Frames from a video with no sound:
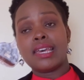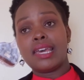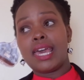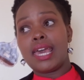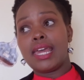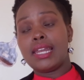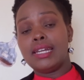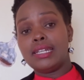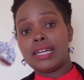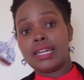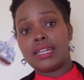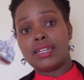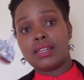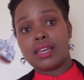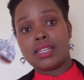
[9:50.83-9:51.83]
and
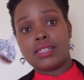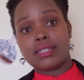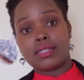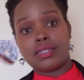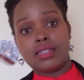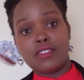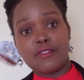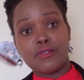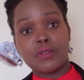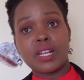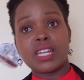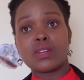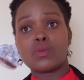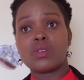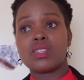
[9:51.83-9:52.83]
it is
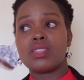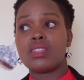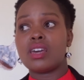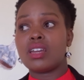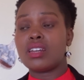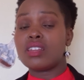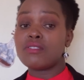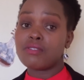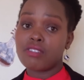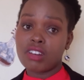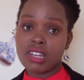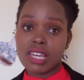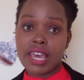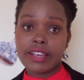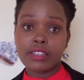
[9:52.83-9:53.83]
different with the
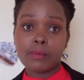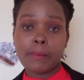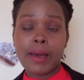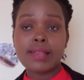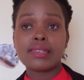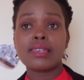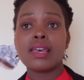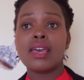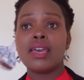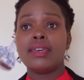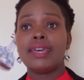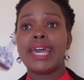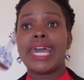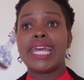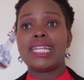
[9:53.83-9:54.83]
different experts,
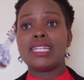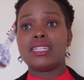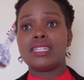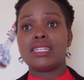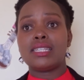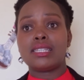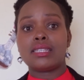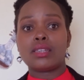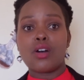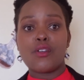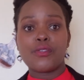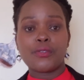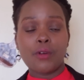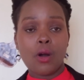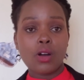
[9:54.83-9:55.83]
and it is,
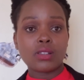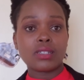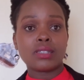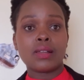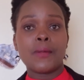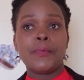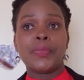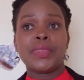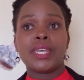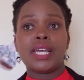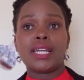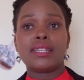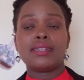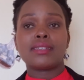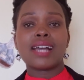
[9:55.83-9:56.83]
of course,
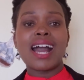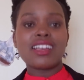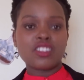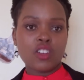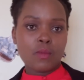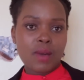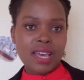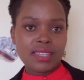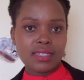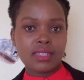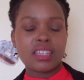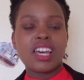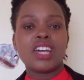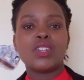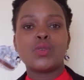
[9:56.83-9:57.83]
it is
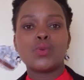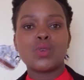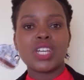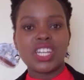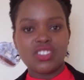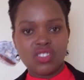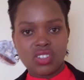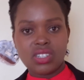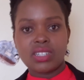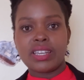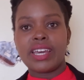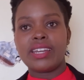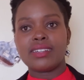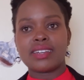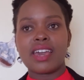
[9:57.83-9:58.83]
customized to each
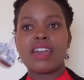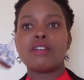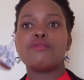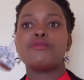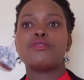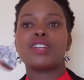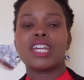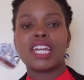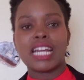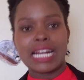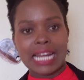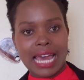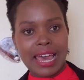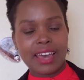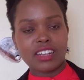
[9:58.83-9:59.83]
and every
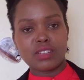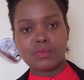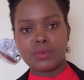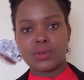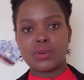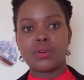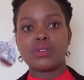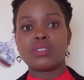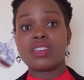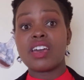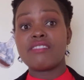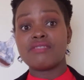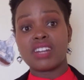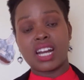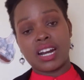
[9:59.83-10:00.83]
client, because
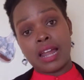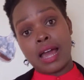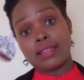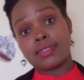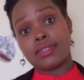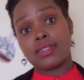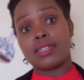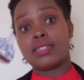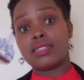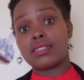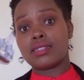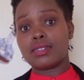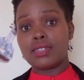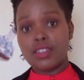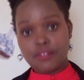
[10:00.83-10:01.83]
every client's need
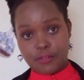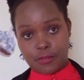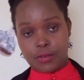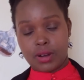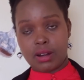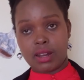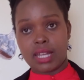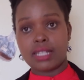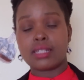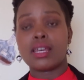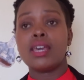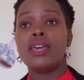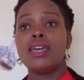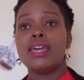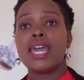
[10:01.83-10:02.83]
is different.
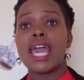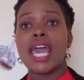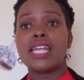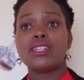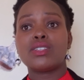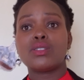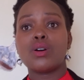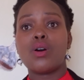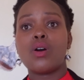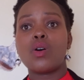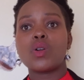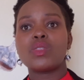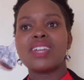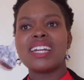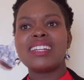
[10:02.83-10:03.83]
And
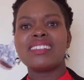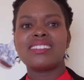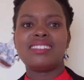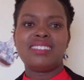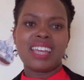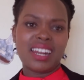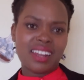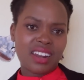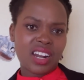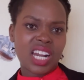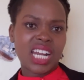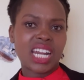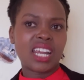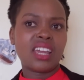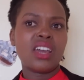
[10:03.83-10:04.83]
so that is
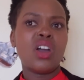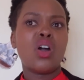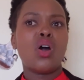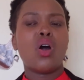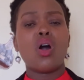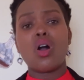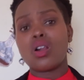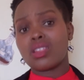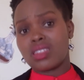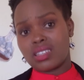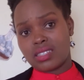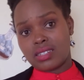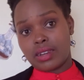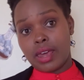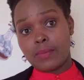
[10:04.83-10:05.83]
generally all the
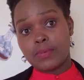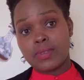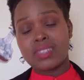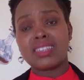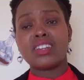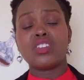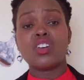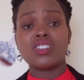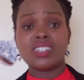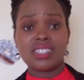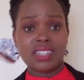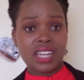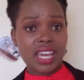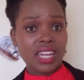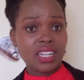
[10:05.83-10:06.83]
steps, not
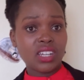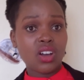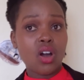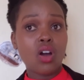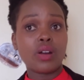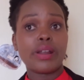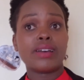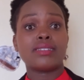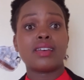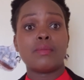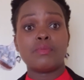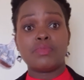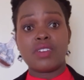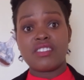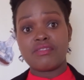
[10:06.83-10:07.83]
in any order.
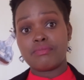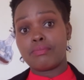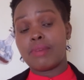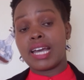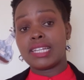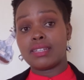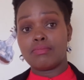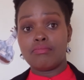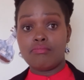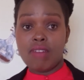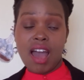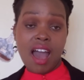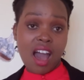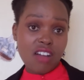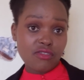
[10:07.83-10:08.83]
Some of them might
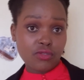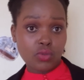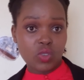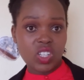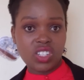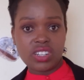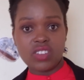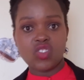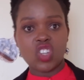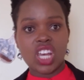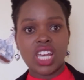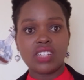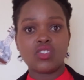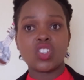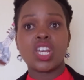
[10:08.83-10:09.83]
have to
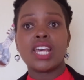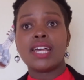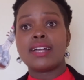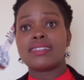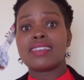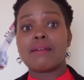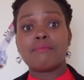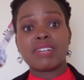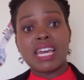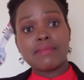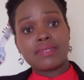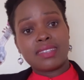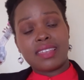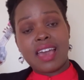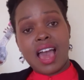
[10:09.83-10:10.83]
interchange.
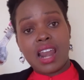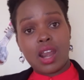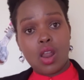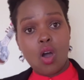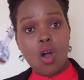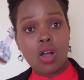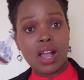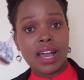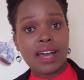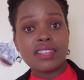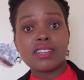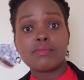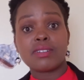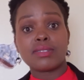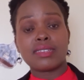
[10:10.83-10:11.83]
Sometimes they are longer,
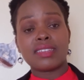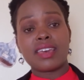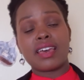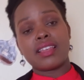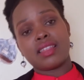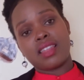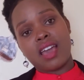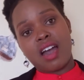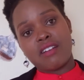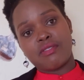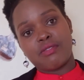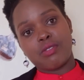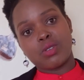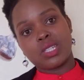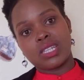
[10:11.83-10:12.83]
sometimes there are a
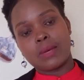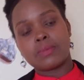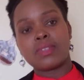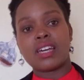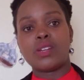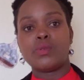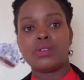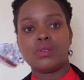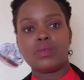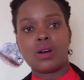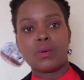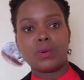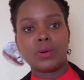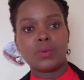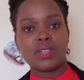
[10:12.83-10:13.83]
few steps that we do
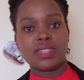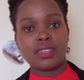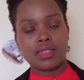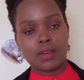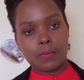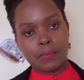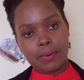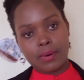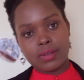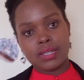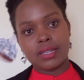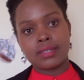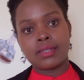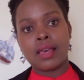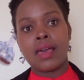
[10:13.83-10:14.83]
away with in the
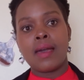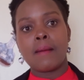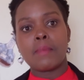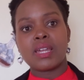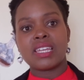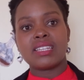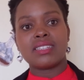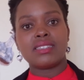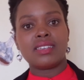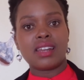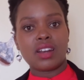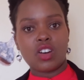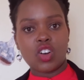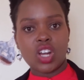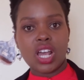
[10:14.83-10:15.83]
process, but this is
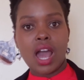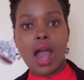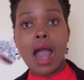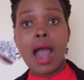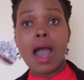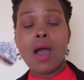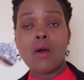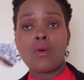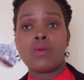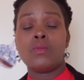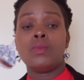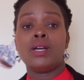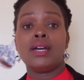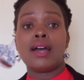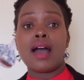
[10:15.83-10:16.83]
generally
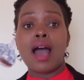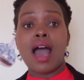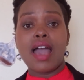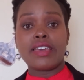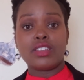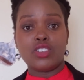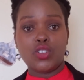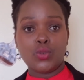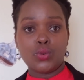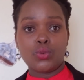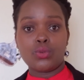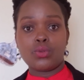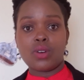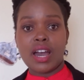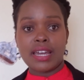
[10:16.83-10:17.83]
how I
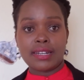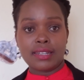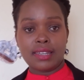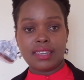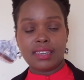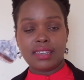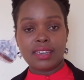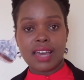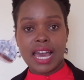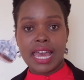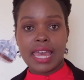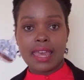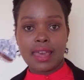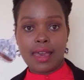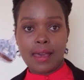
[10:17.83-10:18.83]
do an
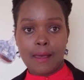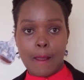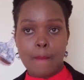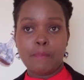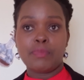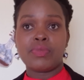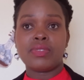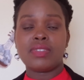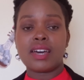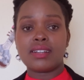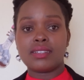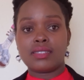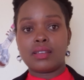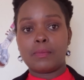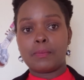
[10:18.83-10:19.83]
EIA. That
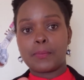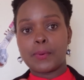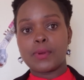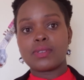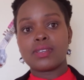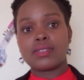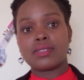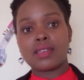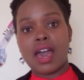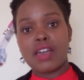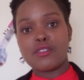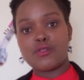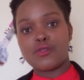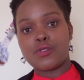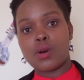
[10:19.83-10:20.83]
is the process
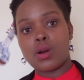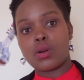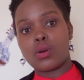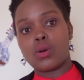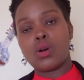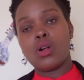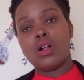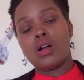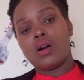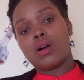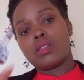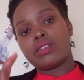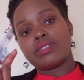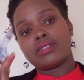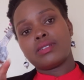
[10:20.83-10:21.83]
I follow,
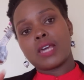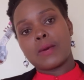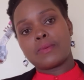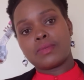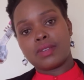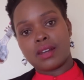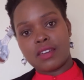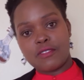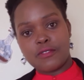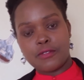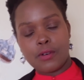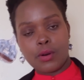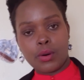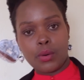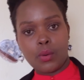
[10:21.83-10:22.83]
or the steps that I
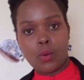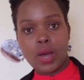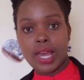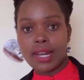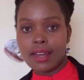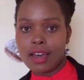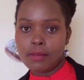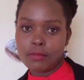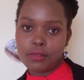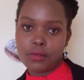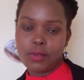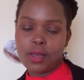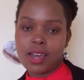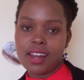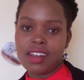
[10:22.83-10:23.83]
follow when I'm
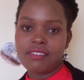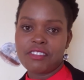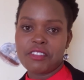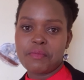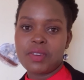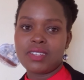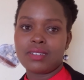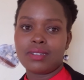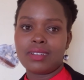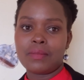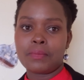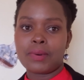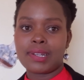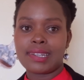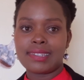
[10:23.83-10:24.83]
doing an environmental
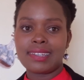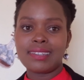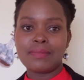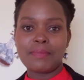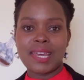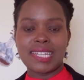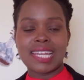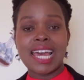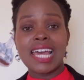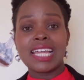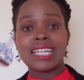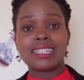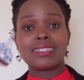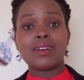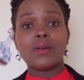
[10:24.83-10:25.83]
impact assessment.
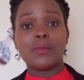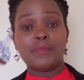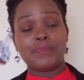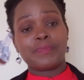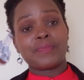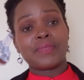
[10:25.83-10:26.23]
So